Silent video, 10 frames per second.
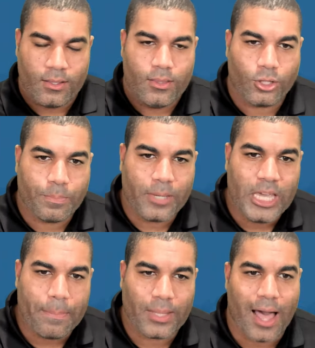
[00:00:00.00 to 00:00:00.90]
There's
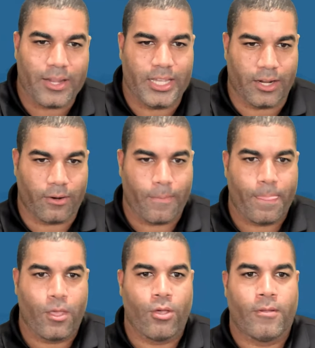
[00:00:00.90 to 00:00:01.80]
people out here.
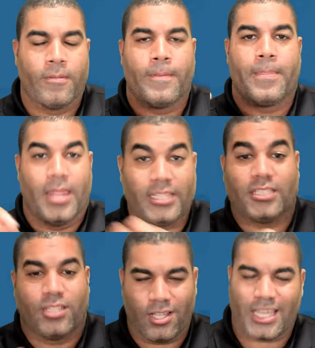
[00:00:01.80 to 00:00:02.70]
And this
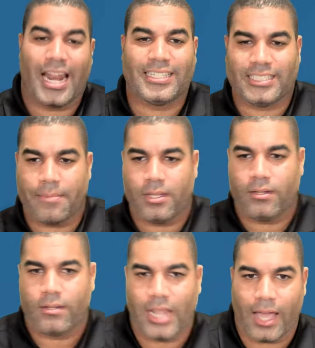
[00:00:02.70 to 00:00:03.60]
is, can I say
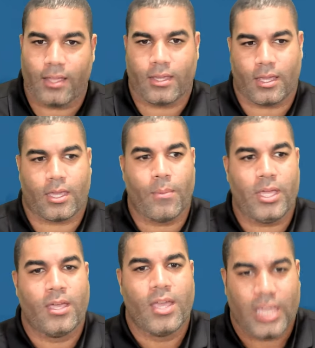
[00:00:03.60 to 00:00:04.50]
something? Can
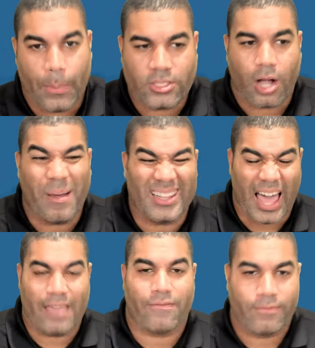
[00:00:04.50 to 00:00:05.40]
we talk about
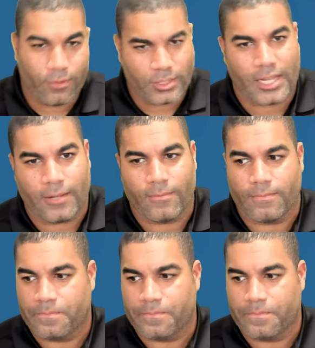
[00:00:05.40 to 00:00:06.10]
life for a second?